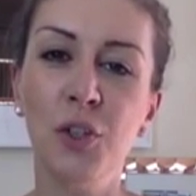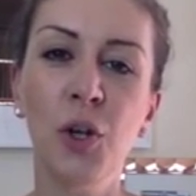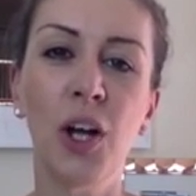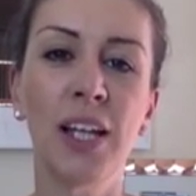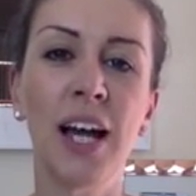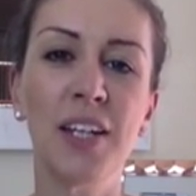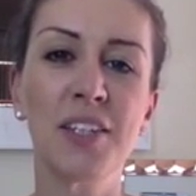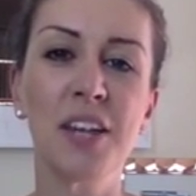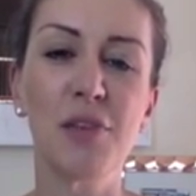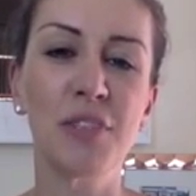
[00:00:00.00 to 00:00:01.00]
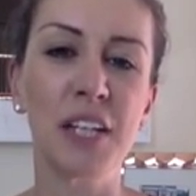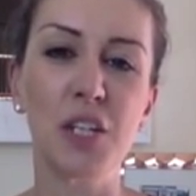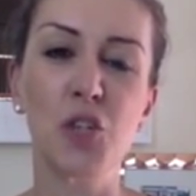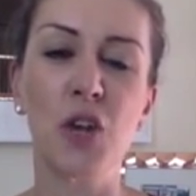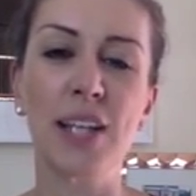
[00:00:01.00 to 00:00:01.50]
Do not allow yourself to get
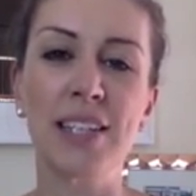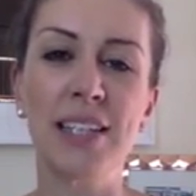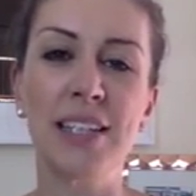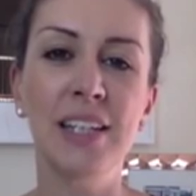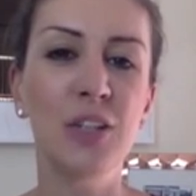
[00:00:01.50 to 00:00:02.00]
distracted.